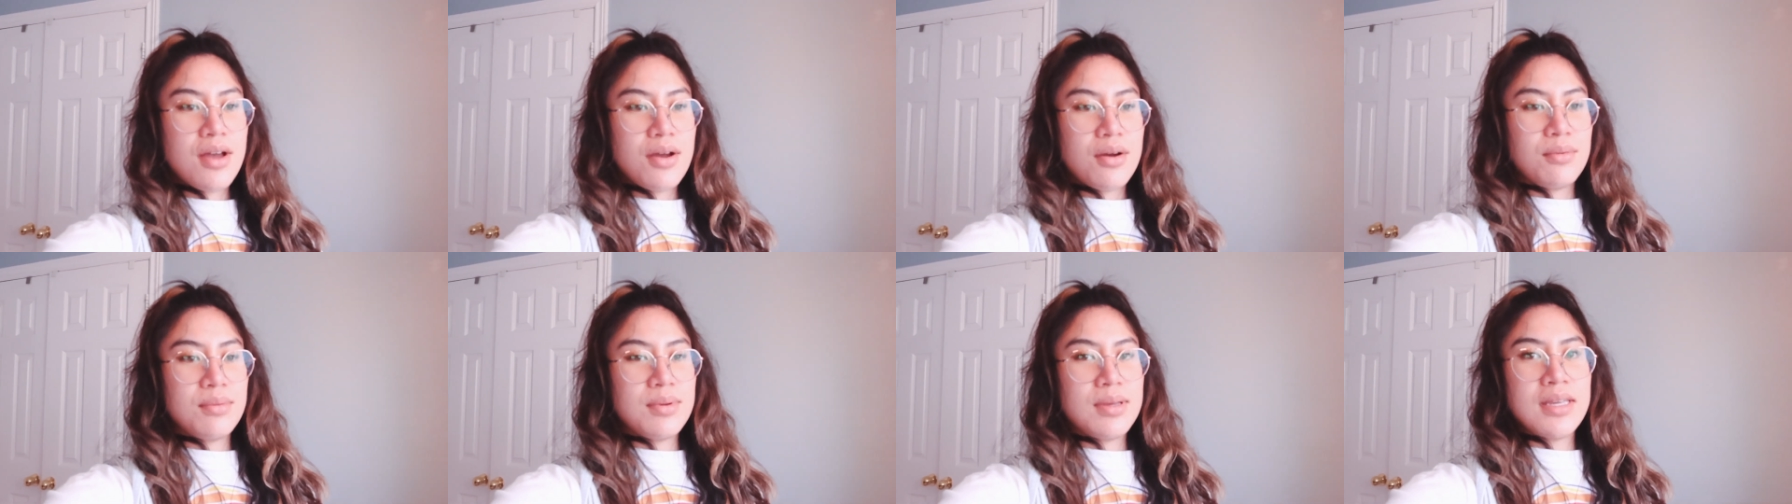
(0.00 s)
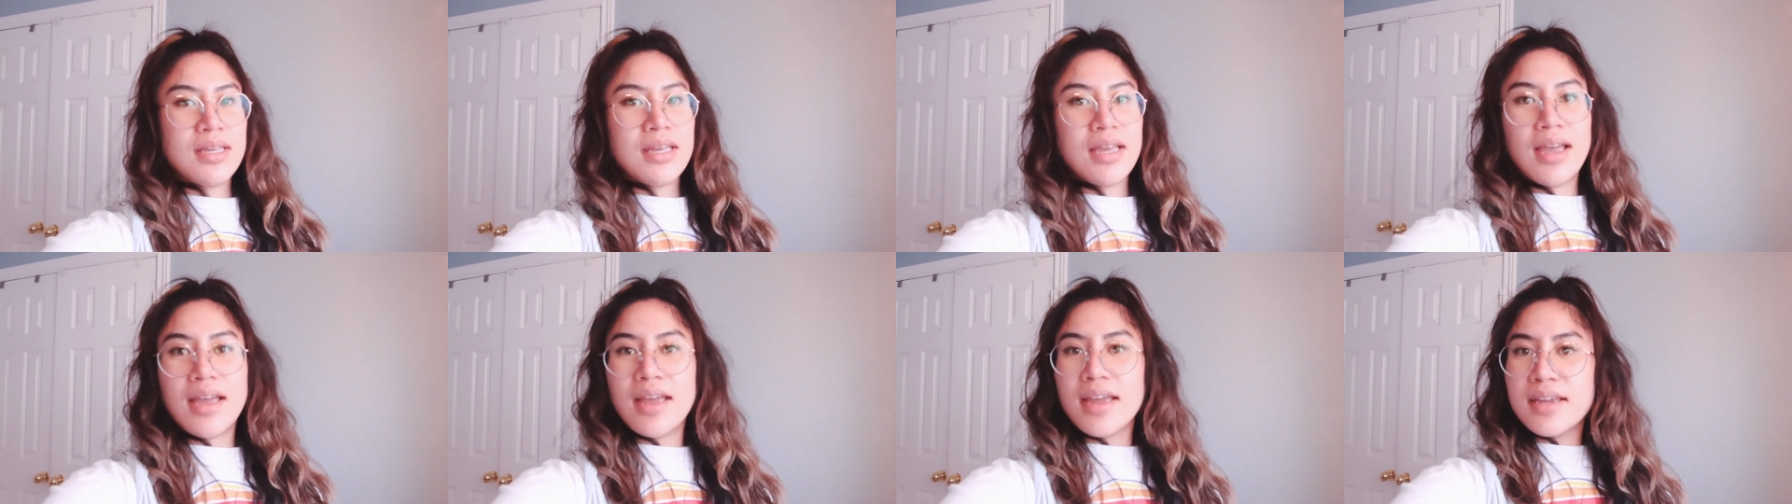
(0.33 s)

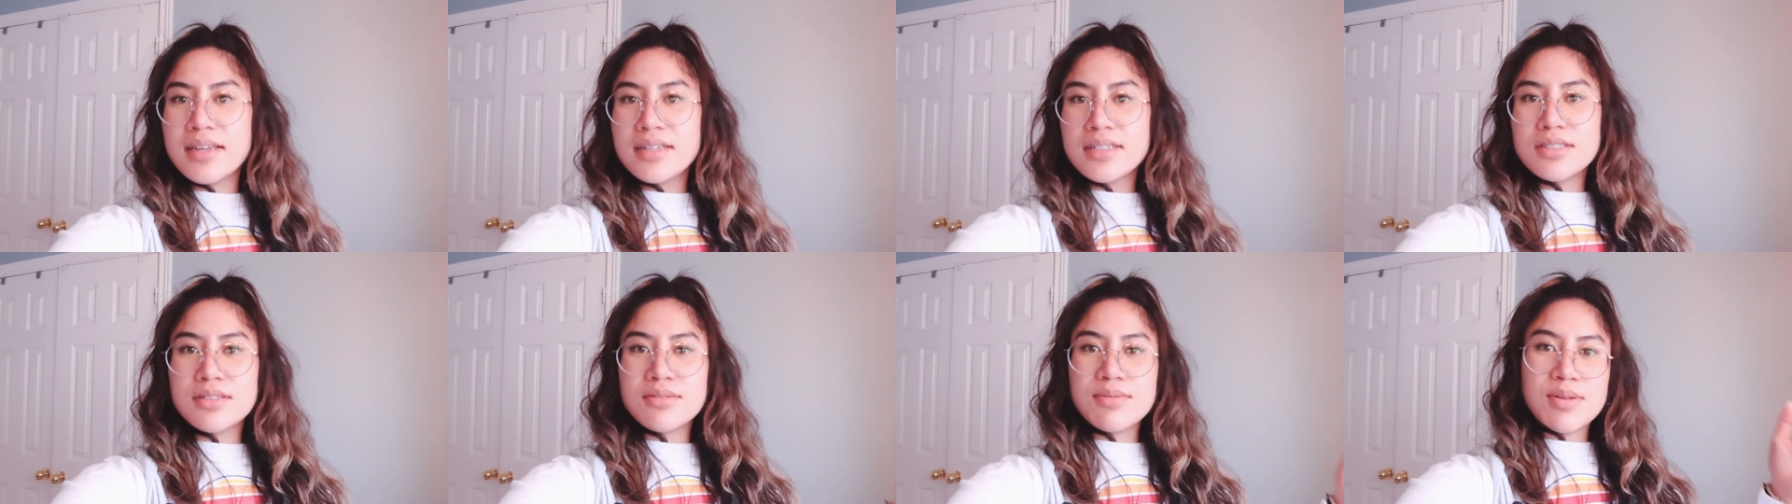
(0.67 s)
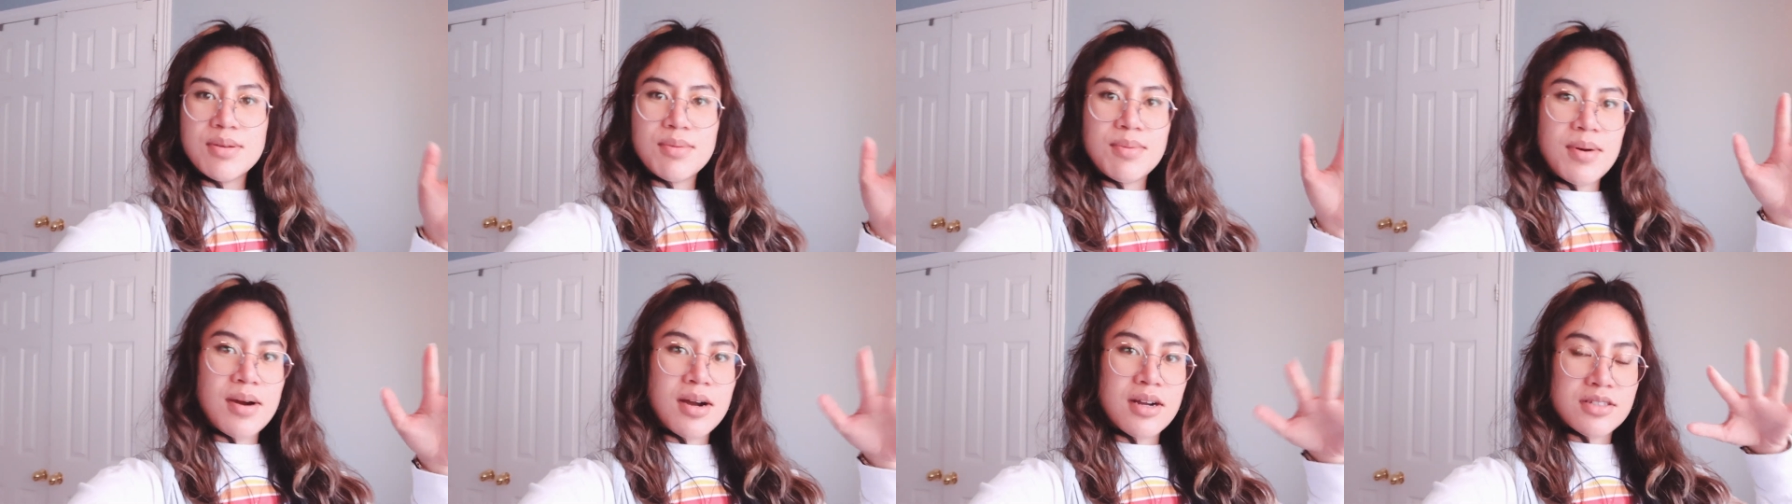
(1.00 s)
We ate, we
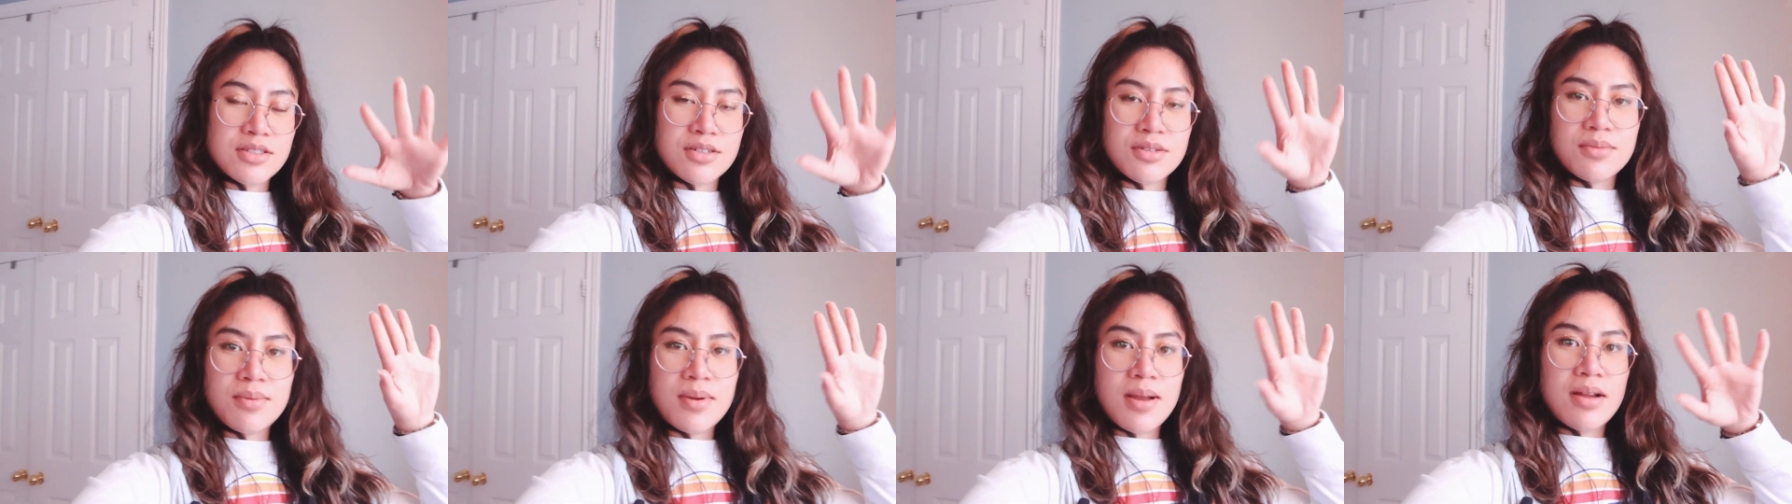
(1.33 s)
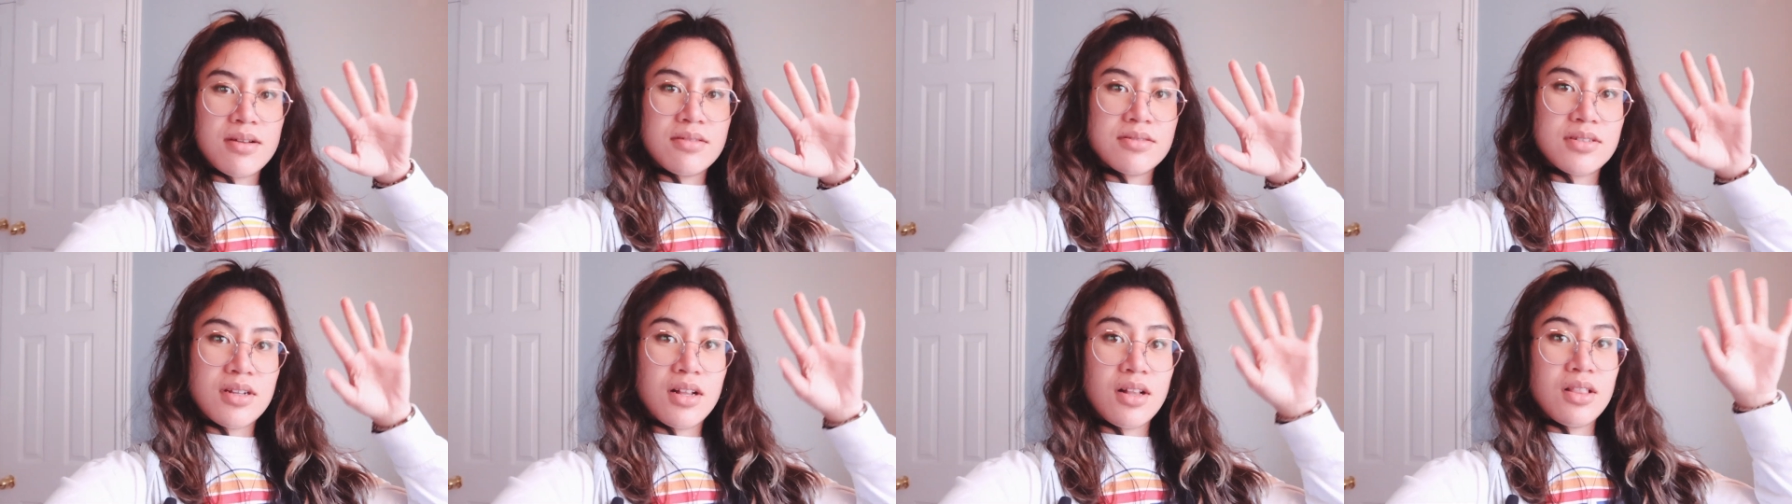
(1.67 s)
walked
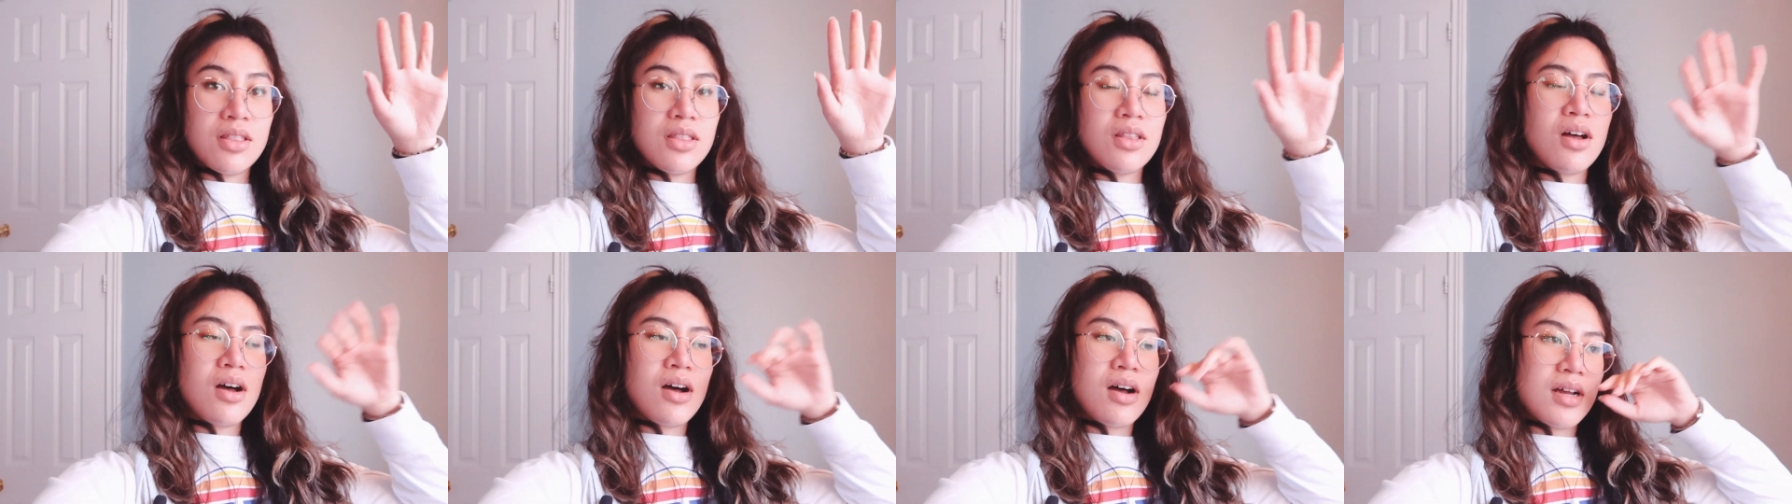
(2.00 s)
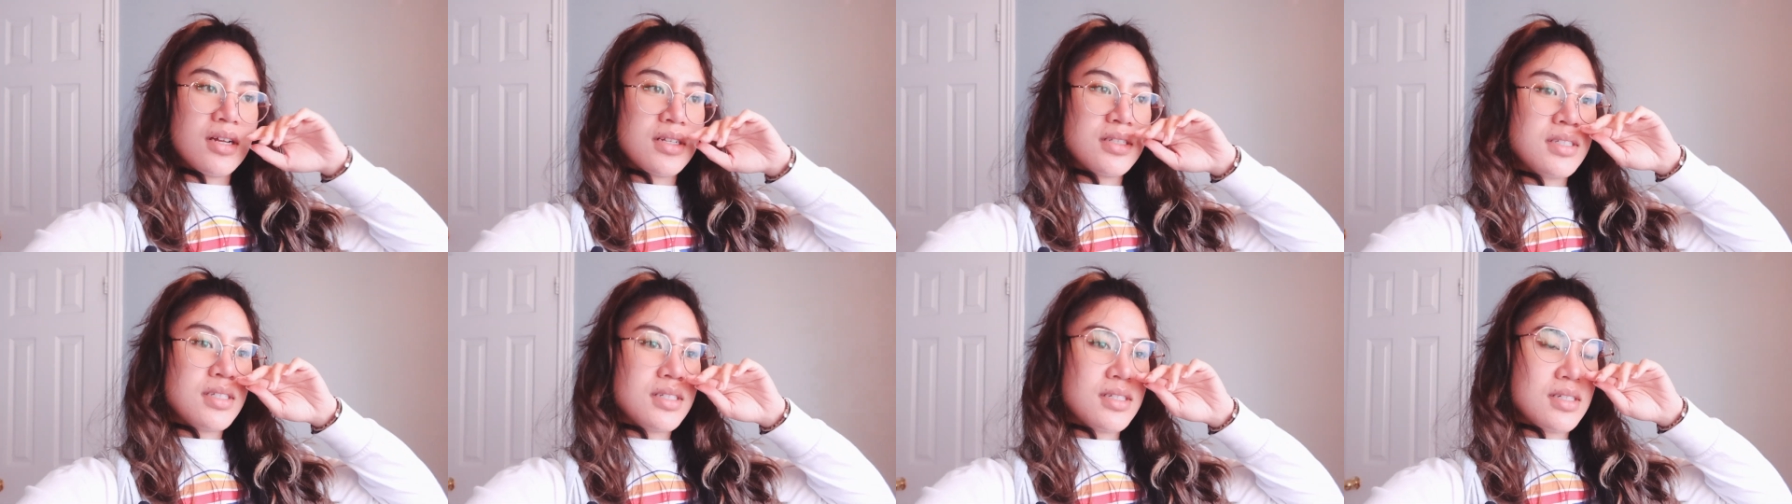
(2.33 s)
around a
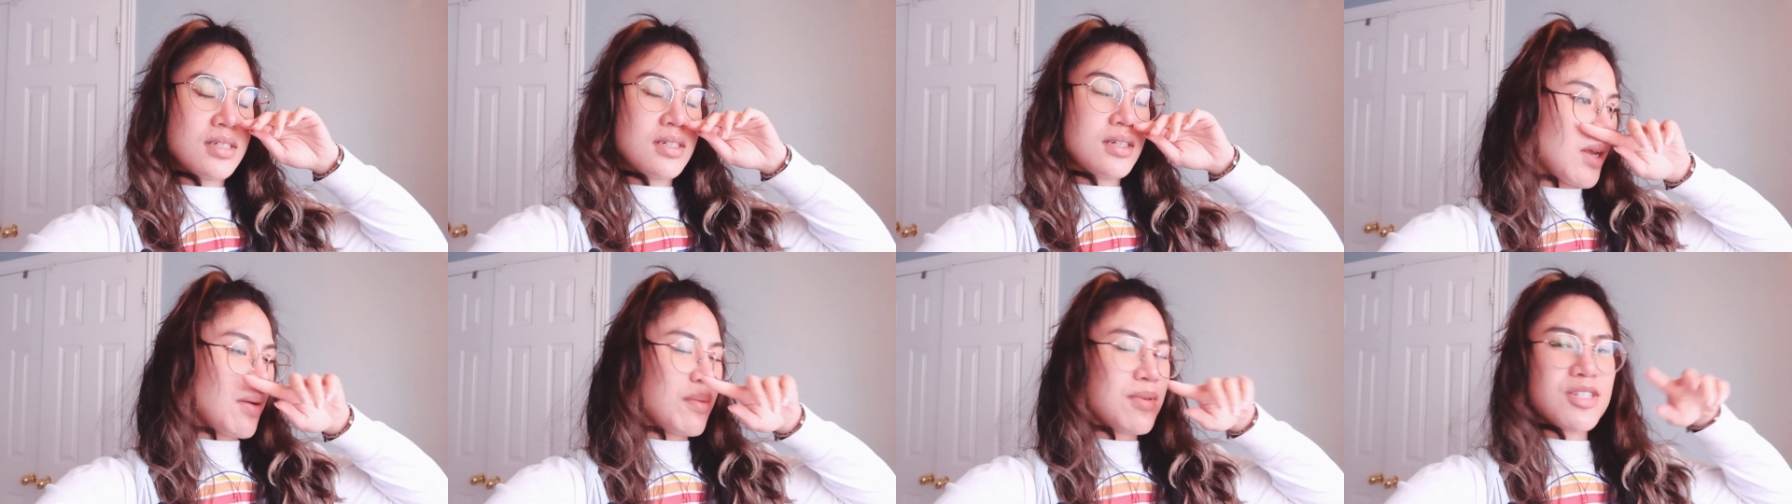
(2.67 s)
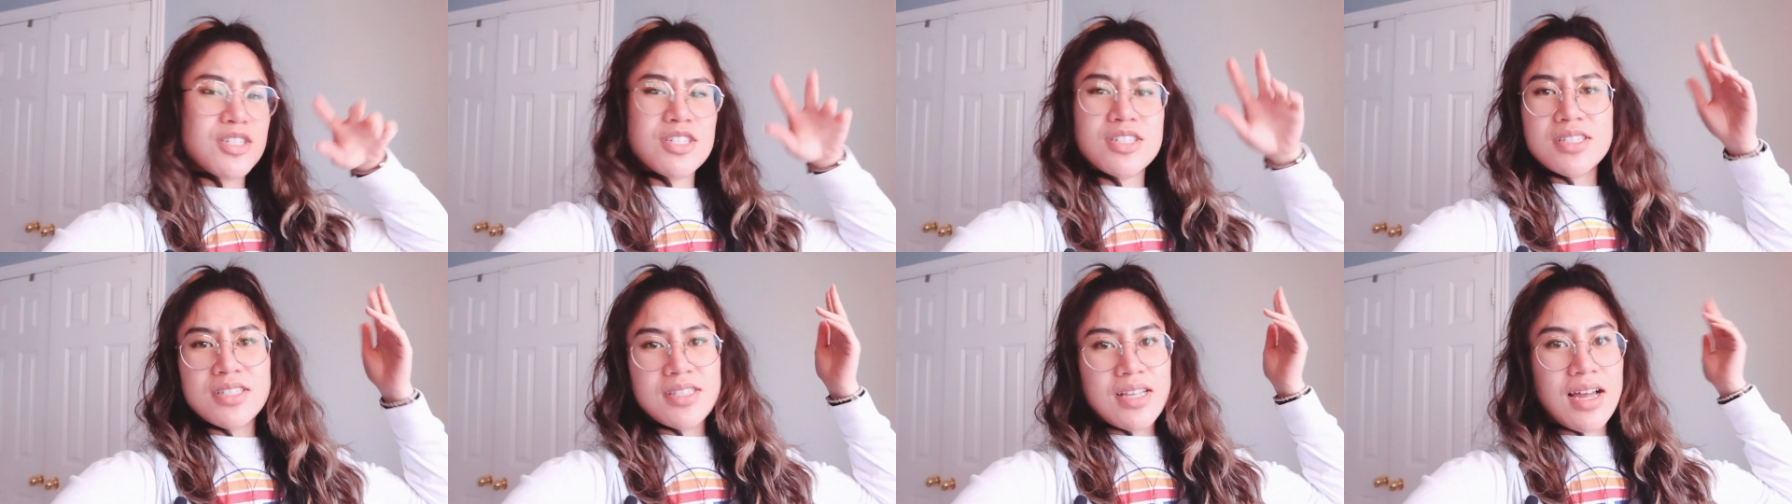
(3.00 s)
lot, and we
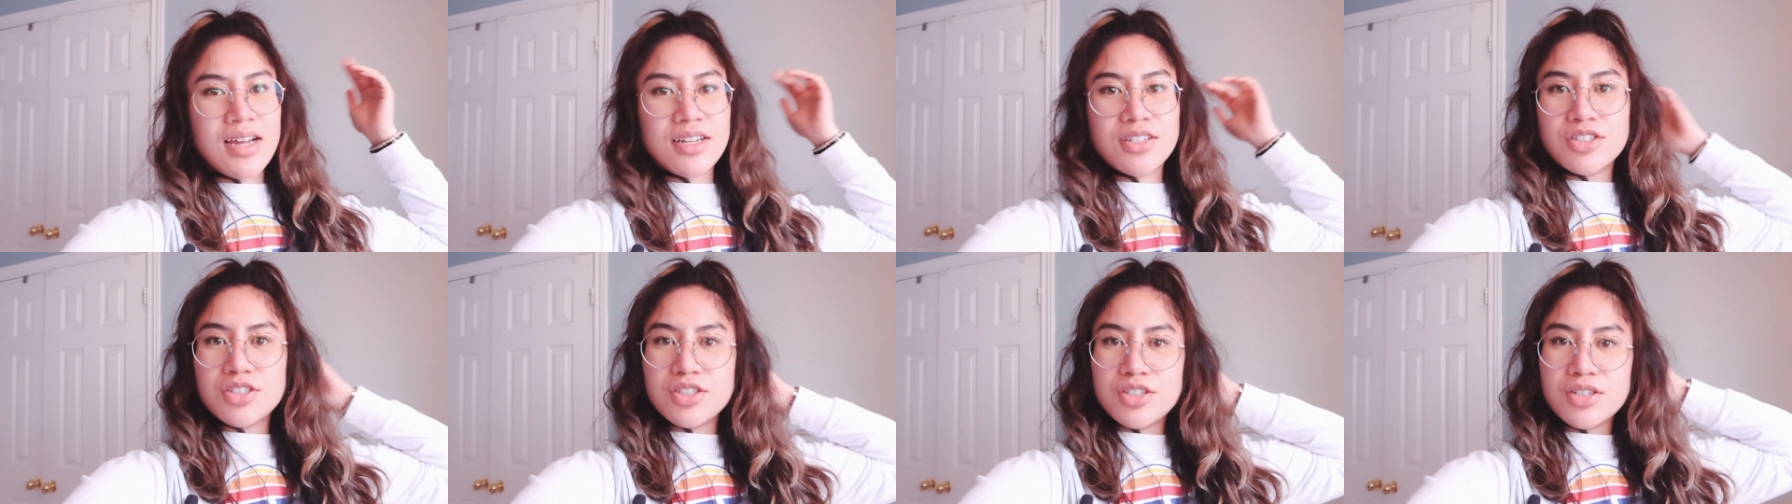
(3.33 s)
just sat and